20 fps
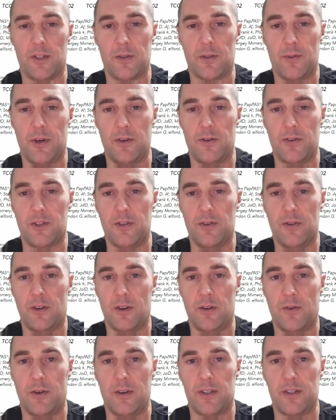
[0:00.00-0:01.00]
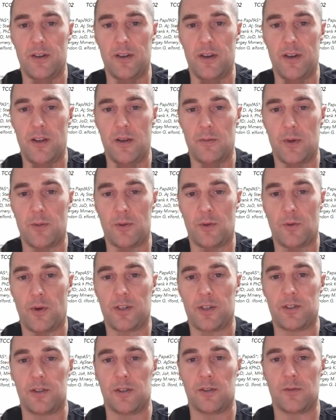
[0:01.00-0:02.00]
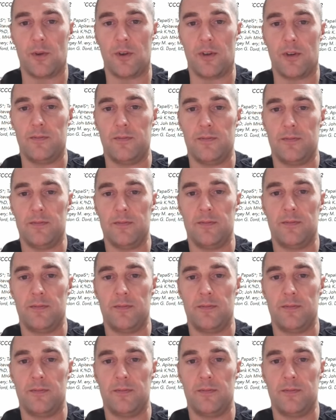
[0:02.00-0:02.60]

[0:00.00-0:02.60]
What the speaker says: in this post, so you can always hit him up with questions as well.